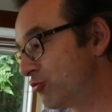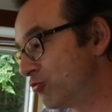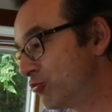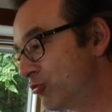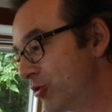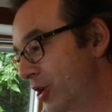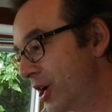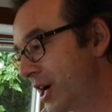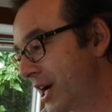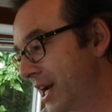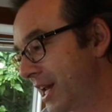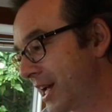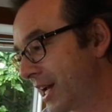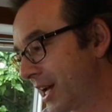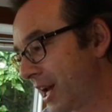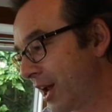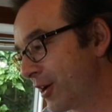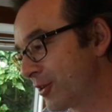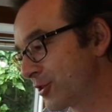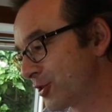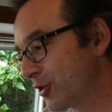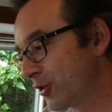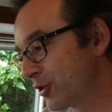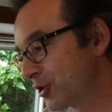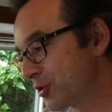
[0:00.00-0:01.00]
really
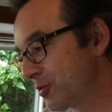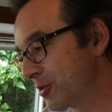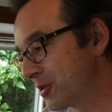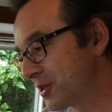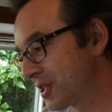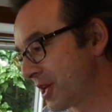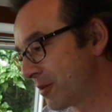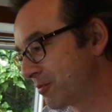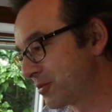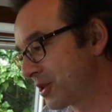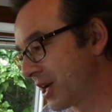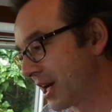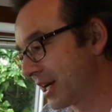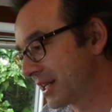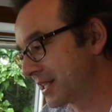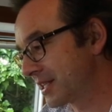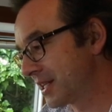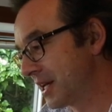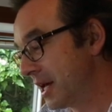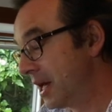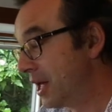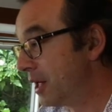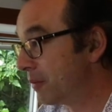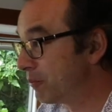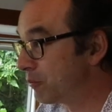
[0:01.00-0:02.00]
close onto a subject,
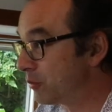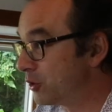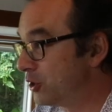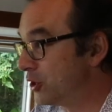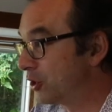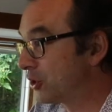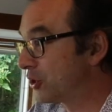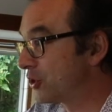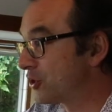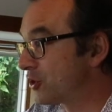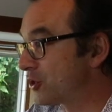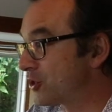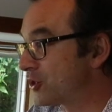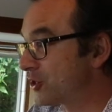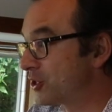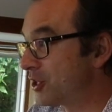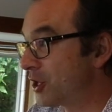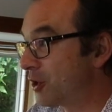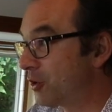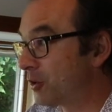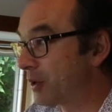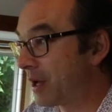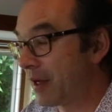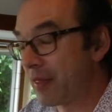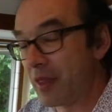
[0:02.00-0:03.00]
but you can
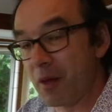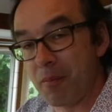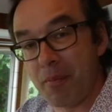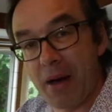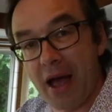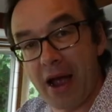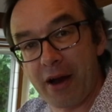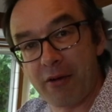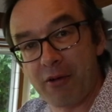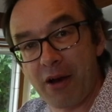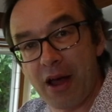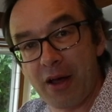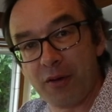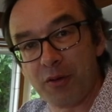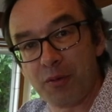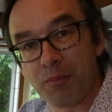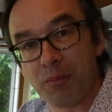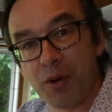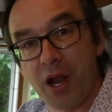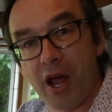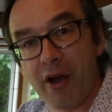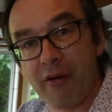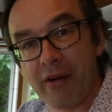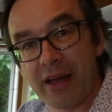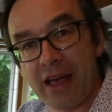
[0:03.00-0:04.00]
still get the background
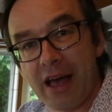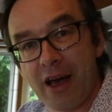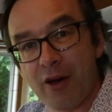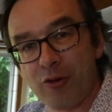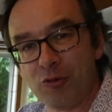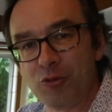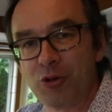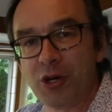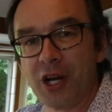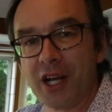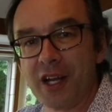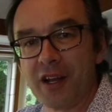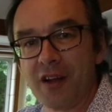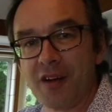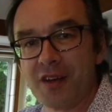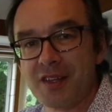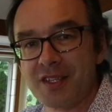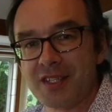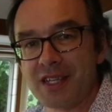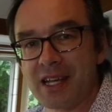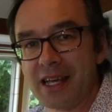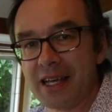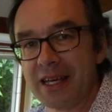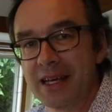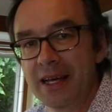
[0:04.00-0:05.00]
blurring out really
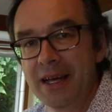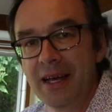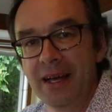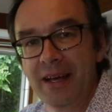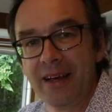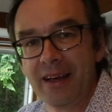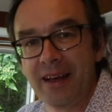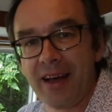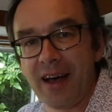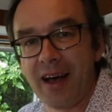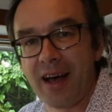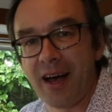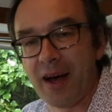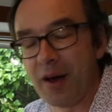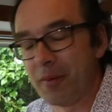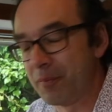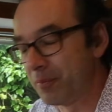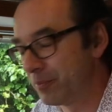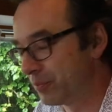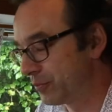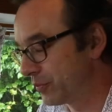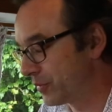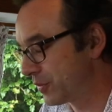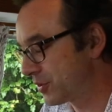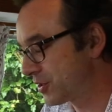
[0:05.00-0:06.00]
nicely.
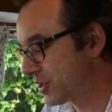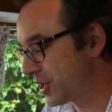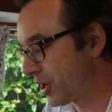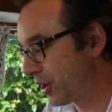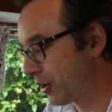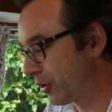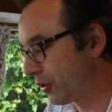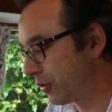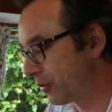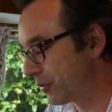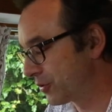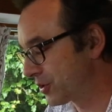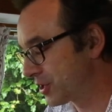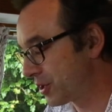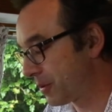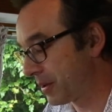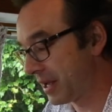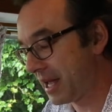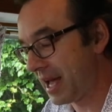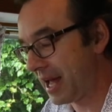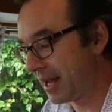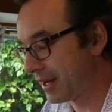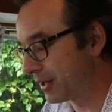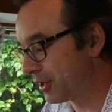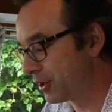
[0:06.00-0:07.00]
So
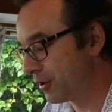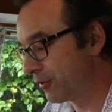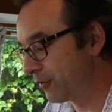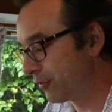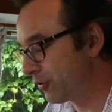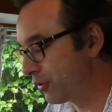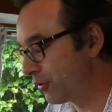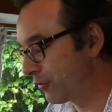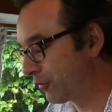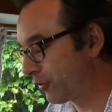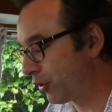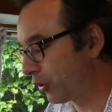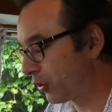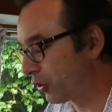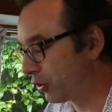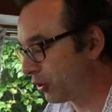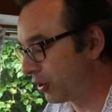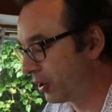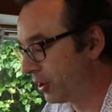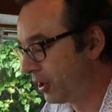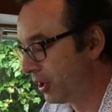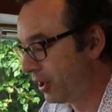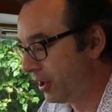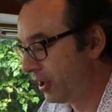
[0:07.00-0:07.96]
again, you've got the